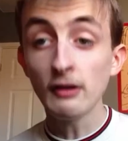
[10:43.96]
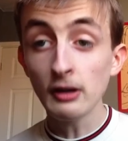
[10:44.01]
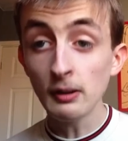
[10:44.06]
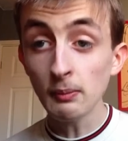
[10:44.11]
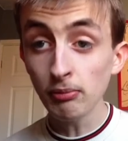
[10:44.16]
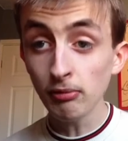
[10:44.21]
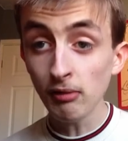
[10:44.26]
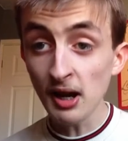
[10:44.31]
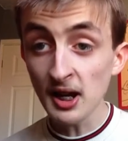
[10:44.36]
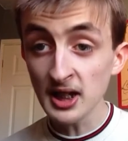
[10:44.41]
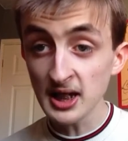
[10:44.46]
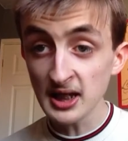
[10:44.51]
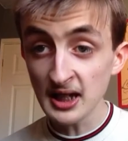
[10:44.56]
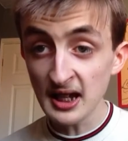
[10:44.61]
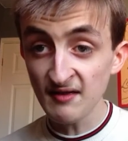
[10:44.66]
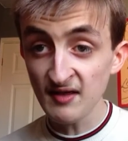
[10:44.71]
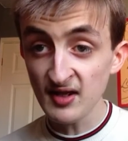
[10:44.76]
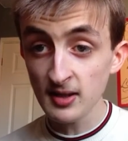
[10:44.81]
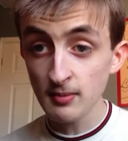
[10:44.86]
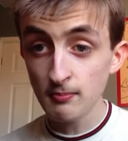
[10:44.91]
the prices
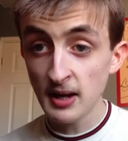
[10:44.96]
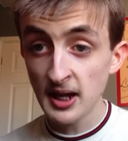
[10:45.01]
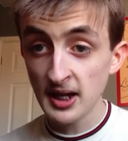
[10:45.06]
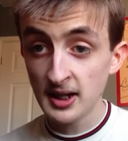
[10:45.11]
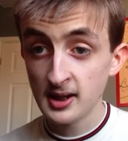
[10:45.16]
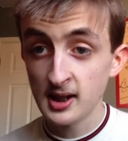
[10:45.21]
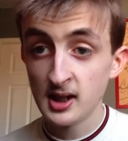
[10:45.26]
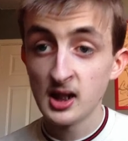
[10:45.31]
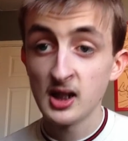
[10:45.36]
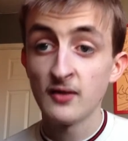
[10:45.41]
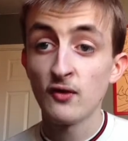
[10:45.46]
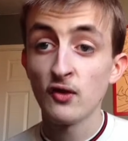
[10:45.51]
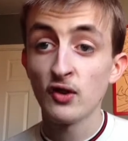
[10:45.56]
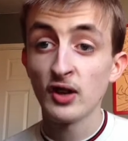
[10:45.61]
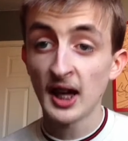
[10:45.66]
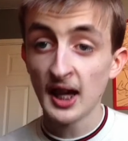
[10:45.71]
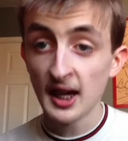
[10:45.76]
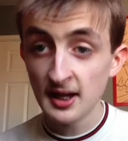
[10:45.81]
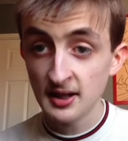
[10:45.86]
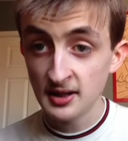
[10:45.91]
I've just mentioned is for
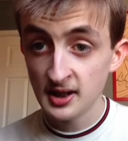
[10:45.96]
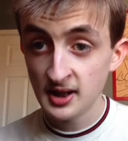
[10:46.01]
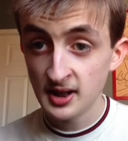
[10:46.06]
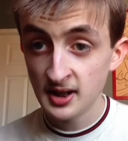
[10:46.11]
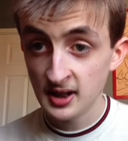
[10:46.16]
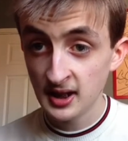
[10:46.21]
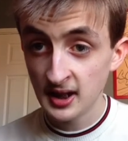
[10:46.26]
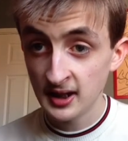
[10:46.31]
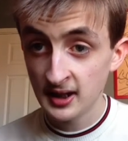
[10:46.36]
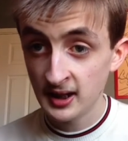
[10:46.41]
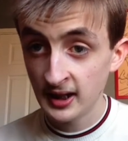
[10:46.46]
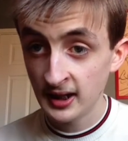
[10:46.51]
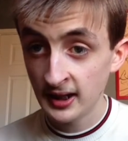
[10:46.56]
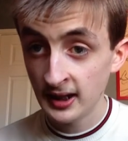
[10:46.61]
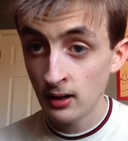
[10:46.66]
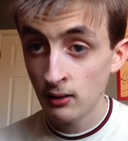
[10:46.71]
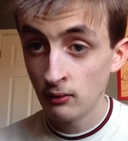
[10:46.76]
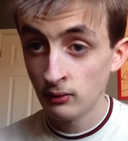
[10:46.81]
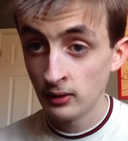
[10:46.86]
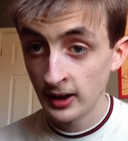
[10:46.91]
Kansas City
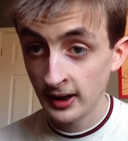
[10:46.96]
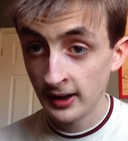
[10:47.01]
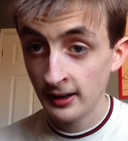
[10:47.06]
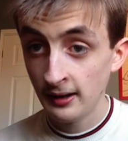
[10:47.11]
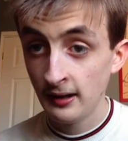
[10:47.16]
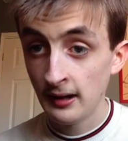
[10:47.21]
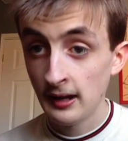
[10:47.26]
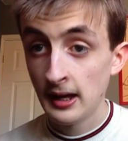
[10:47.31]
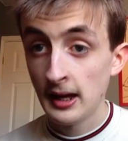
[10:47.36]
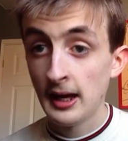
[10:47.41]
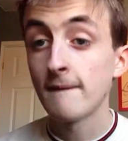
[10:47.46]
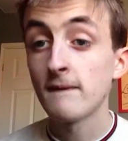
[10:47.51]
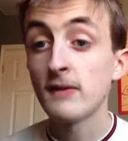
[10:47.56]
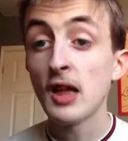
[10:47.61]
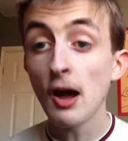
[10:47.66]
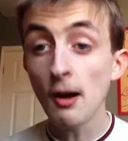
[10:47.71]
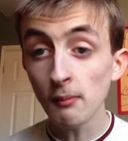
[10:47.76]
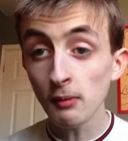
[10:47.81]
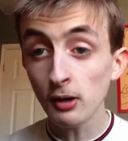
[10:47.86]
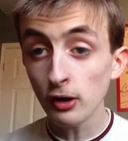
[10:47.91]
only.
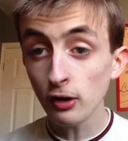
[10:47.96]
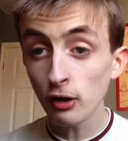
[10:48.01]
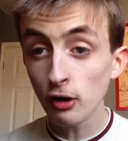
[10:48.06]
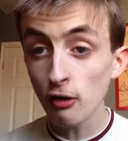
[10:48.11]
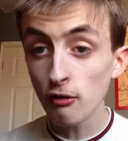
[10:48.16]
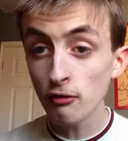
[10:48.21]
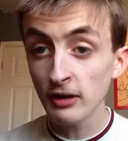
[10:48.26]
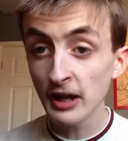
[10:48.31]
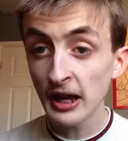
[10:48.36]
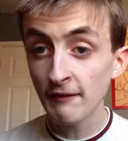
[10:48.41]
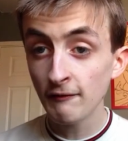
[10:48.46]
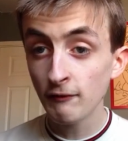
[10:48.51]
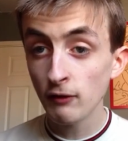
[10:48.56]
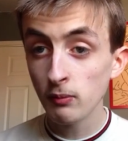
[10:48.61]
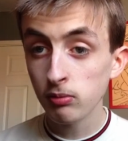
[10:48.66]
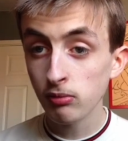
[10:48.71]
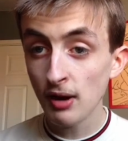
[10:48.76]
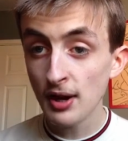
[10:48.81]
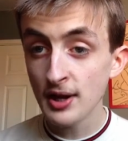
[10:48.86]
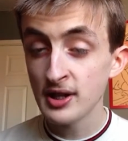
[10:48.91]
Now I'm going to go down for
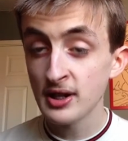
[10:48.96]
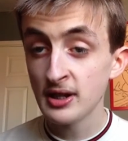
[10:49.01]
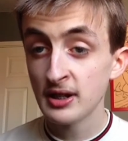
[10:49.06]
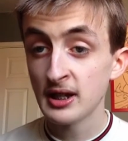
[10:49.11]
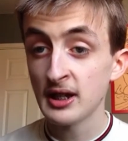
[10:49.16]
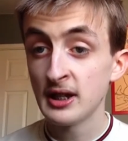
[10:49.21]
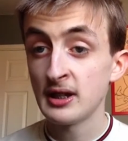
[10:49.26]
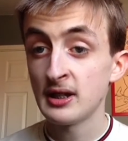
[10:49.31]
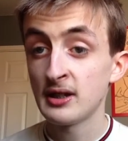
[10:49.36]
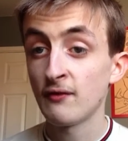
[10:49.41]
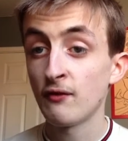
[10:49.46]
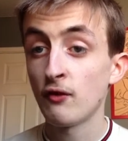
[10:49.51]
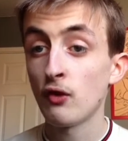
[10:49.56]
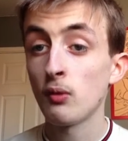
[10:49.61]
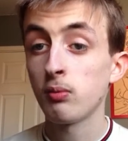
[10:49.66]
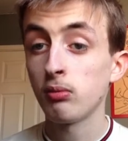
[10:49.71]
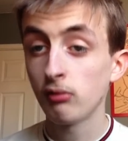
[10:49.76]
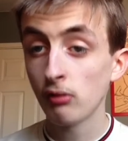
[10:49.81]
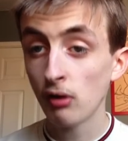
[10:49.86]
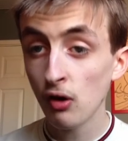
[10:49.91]
prices for
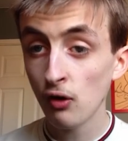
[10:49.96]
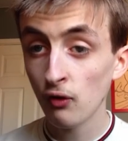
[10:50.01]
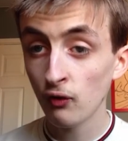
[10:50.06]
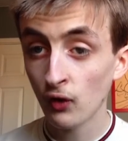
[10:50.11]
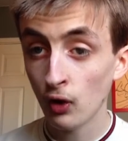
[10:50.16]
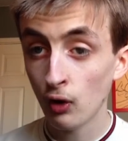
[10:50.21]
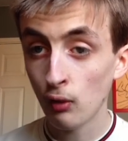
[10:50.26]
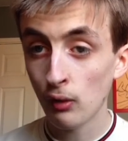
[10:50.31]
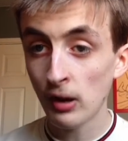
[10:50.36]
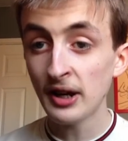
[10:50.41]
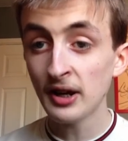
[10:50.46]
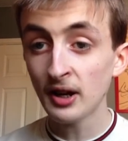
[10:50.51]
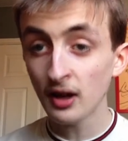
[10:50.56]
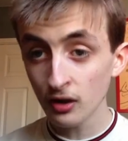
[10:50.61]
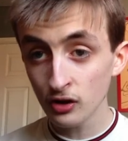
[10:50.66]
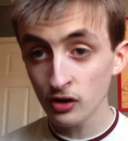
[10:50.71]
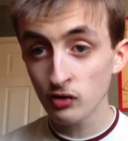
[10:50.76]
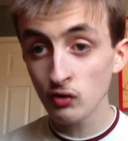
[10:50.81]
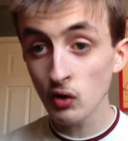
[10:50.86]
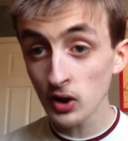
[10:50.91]
Provo, and the
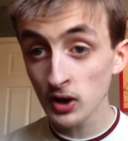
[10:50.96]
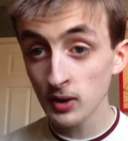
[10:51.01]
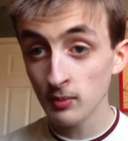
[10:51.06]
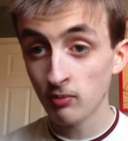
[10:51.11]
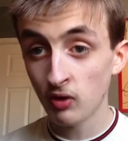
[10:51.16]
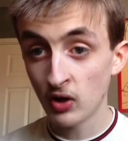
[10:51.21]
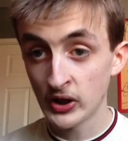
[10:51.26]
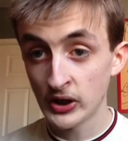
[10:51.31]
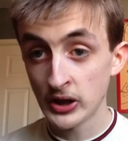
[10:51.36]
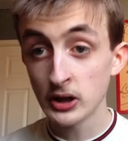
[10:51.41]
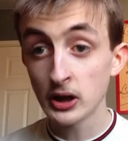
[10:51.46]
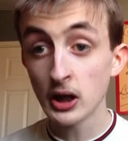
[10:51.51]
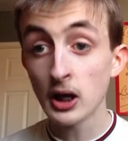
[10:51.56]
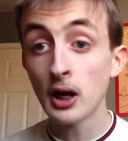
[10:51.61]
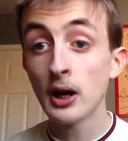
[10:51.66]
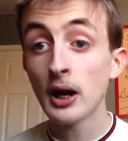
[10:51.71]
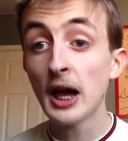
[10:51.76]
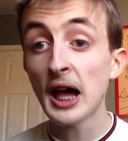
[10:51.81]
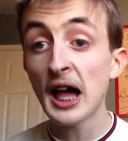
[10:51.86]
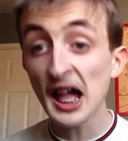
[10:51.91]
construction prices
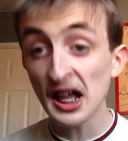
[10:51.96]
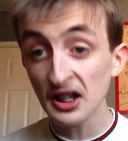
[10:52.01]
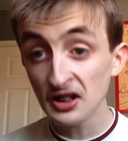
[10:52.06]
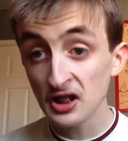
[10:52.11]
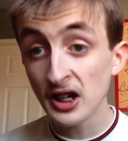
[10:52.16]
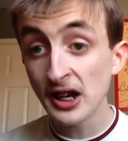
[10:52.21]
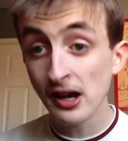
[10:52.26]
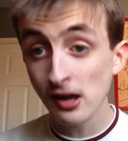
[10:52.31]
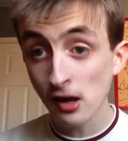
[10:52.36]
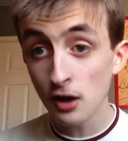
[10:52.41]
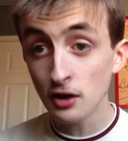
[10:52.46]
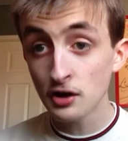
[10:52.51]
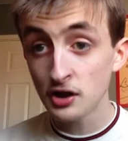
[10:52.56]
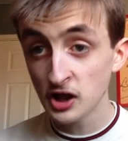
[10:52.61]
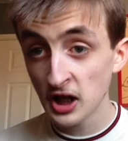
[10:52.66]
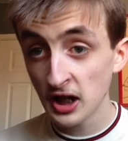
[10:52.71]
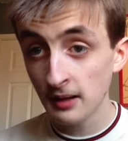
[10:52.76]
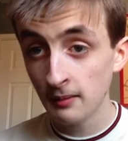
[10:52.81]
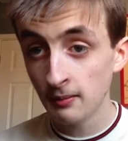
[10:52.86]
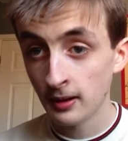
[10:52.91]
are actually a lot
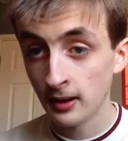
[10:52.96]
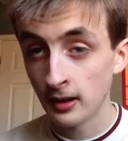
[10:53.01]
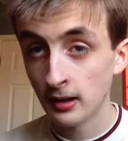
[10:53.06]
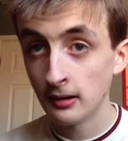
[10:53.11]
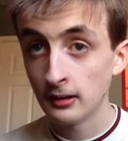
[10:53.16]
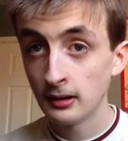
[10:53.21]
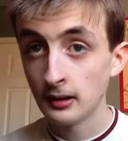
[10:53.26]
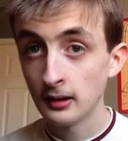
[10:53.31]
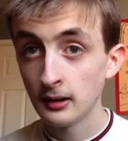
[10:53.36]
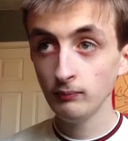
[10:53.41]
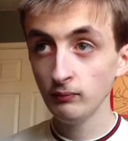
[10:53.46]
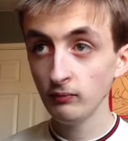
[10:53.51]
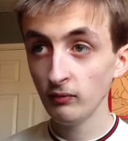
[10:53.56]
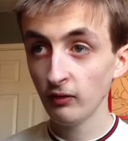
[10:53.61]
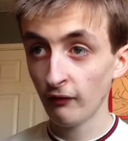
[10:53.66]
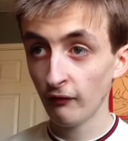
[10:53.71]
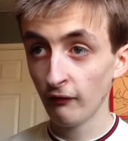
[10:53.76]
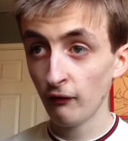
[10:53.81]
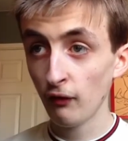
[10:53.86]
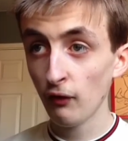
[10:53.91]
cheaper.
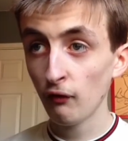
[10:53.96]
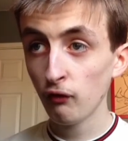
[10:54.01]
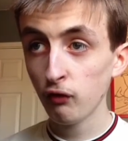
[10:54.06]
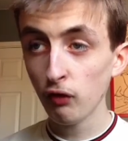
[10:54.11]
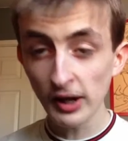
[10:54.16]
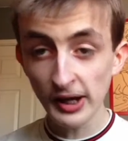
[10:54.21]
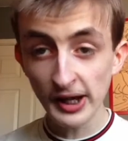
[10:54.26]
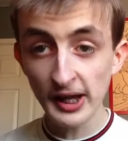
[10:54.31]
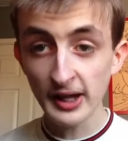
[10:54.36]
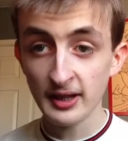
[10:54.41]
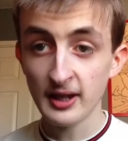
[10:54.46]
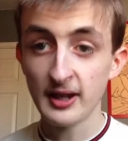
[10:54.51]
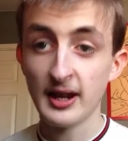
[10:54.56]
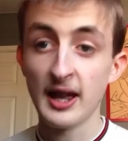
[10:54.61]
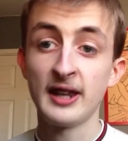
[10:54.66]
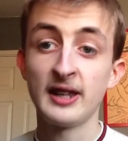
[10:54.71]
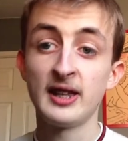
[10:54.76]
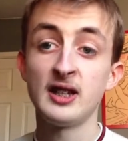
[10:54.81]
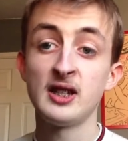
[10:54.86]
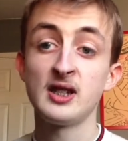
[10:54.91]
For free
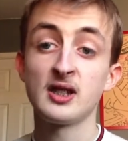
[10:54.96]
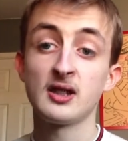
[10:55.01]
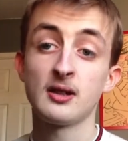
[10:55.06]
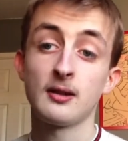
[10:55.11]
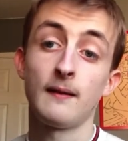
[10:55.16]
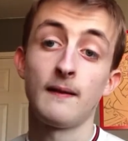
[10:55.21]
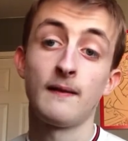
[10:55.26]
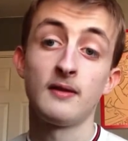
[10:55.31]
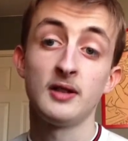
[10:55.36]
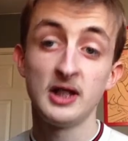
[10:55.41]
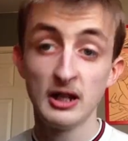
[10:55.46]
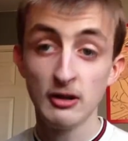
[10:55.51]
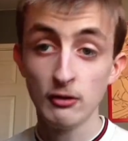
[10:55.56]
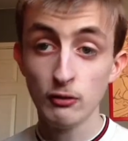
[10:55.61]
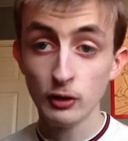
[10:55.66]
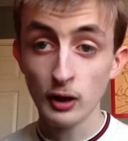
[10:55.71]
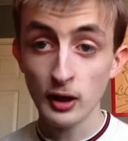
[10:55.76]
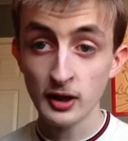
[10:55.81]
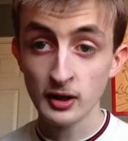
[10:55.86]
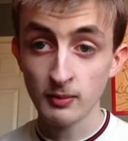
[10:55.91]
internet is
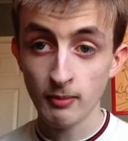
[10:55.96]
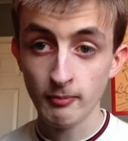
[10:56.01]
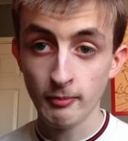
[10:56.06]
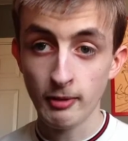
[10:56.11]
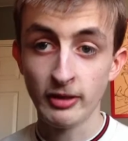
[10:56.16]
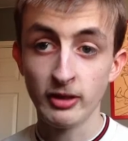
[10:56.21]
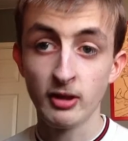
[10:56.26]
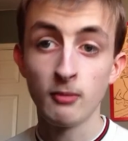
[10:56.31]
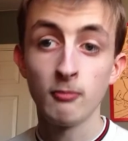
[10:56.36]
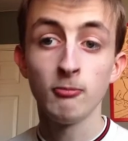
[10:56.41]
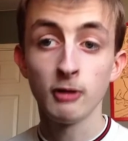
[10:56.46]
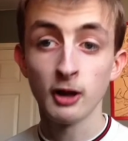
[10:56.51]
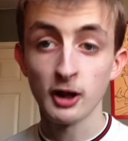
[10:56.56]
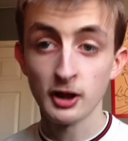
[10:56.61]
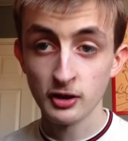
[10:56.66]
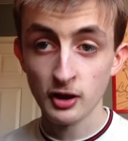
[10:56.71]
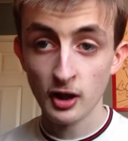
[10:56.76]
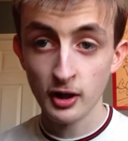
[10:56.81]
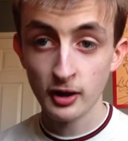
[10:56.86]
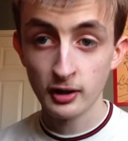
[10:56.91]
$0 per month plus
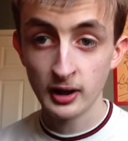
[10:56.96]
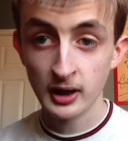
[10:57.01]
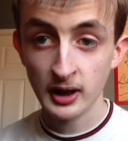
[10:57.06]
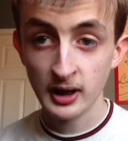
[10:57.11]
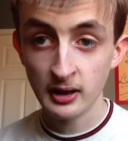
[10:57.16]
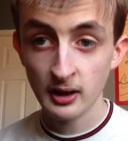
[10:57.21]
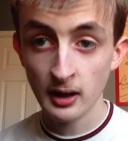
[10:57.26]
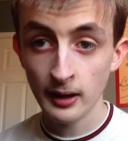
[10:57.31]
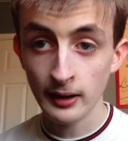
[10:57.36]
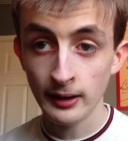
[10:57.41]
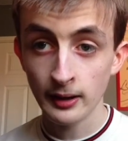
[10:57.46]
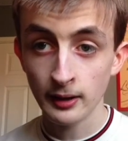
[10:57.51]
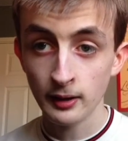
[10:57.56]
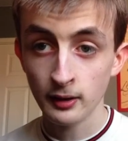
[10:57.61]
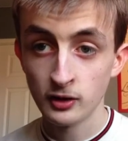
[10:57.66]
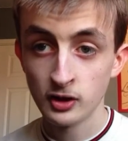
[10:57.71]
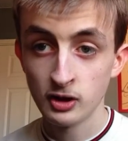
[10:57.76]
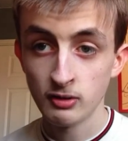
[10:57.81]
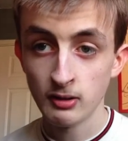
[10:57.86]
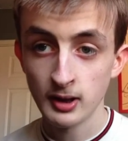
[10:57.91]
$30
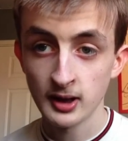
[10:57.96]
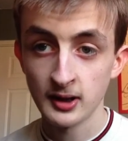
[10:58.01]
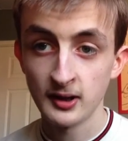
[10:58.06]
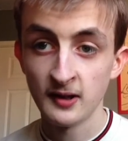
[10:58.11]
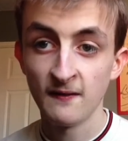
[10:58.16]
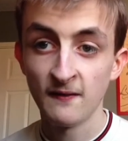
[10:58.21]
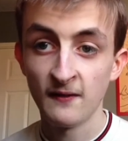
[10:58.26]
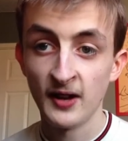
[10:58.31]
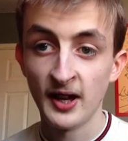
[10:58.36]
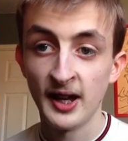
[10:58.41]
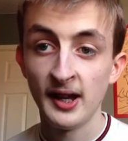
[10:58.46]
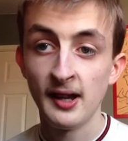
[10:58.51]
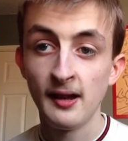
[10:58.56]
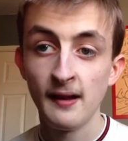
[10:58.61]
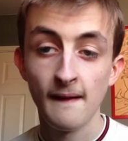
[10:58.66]
construction fee.